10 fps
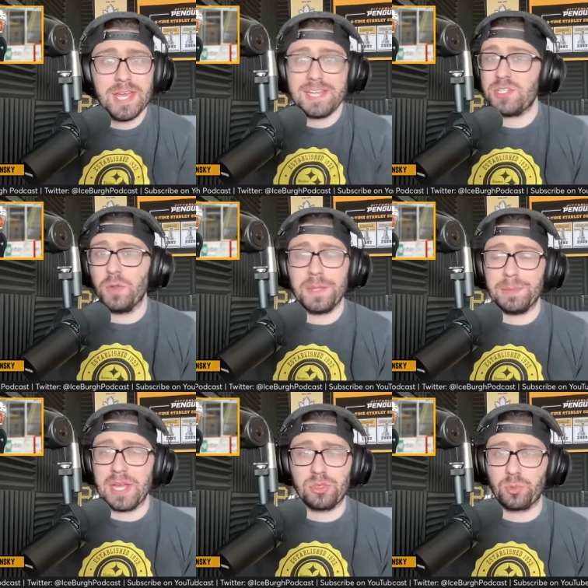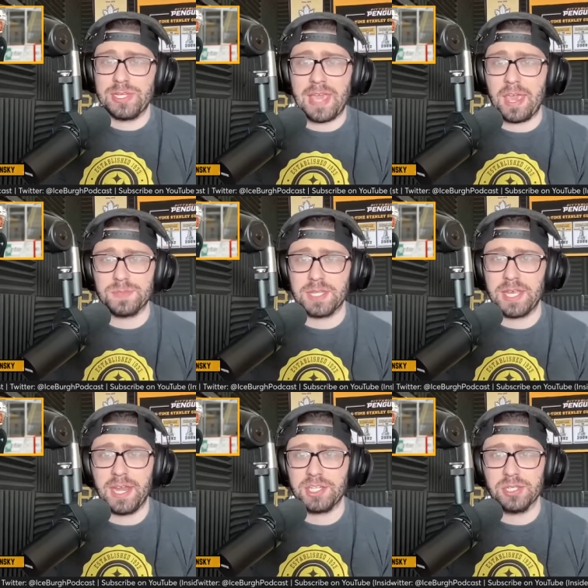He's only played three games at the
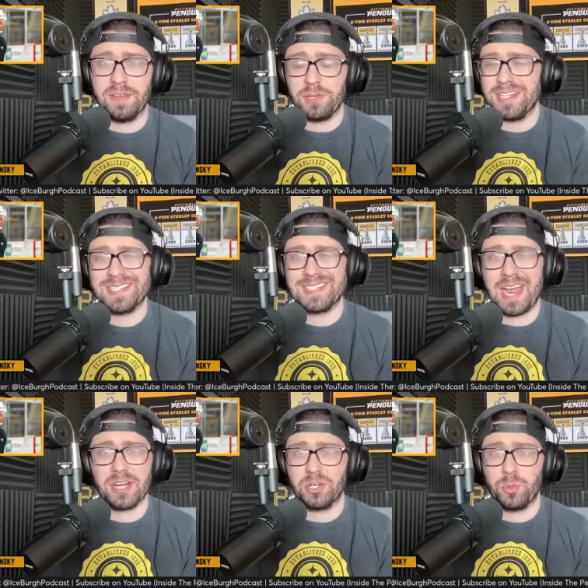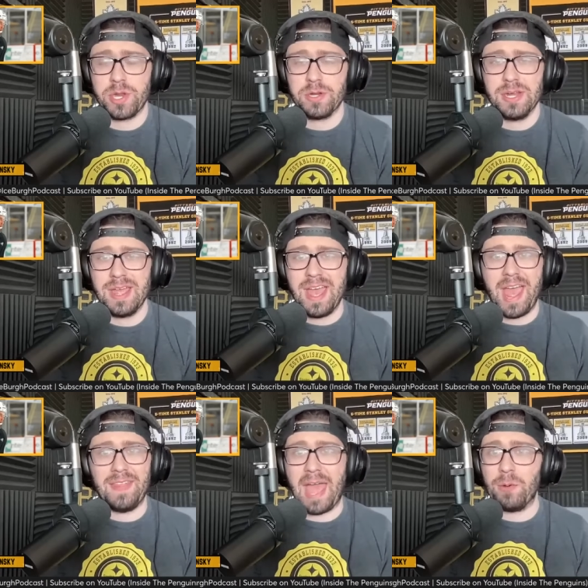NHL level in his entire career,
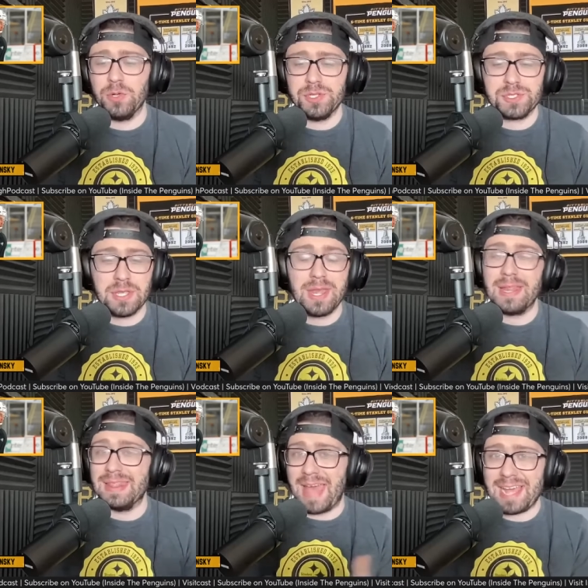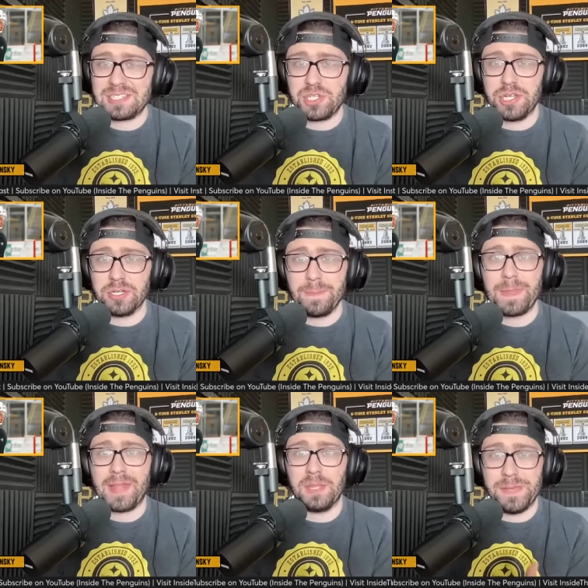and that was last year
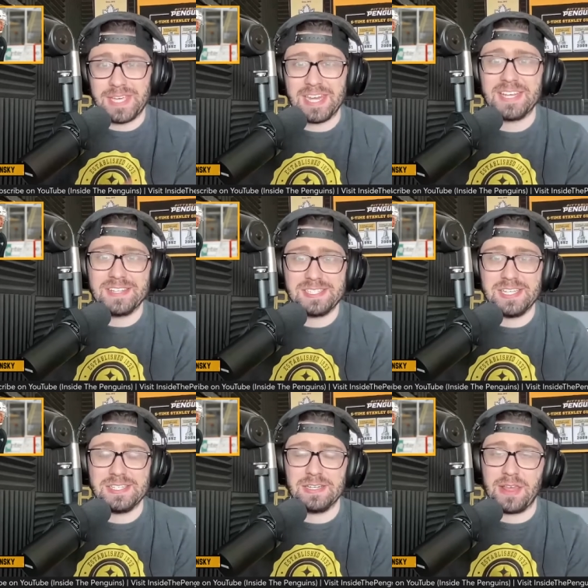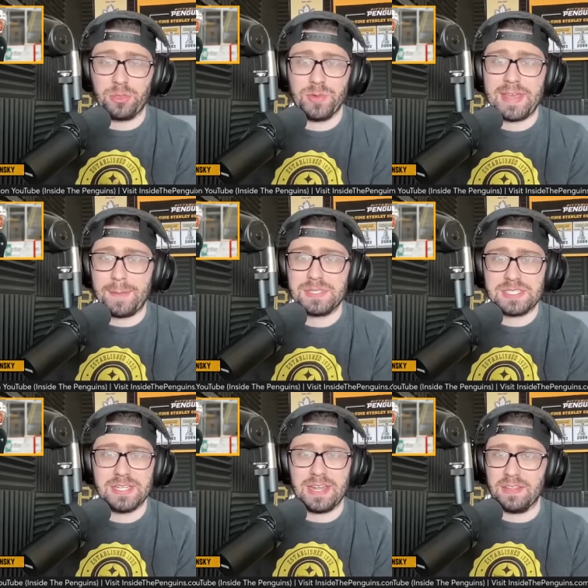at the beginning of the season, a three game
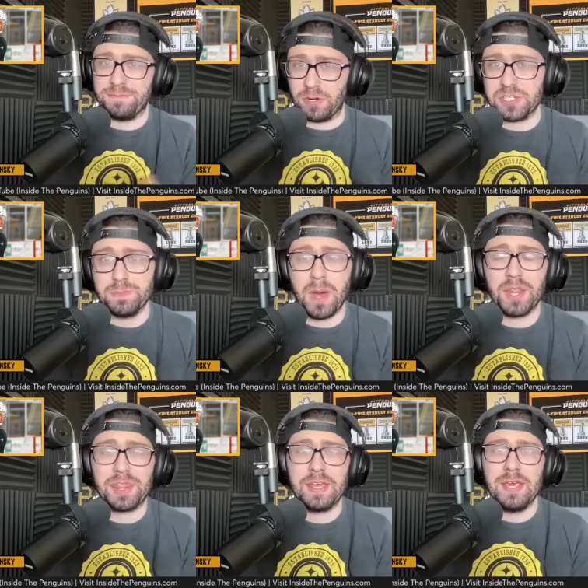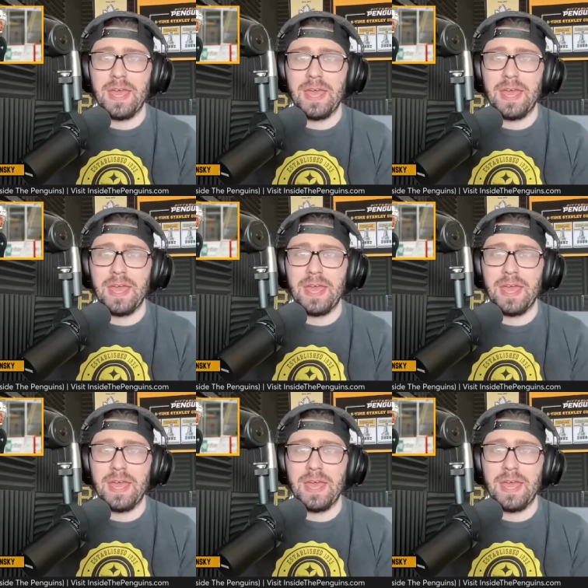stint in the first month.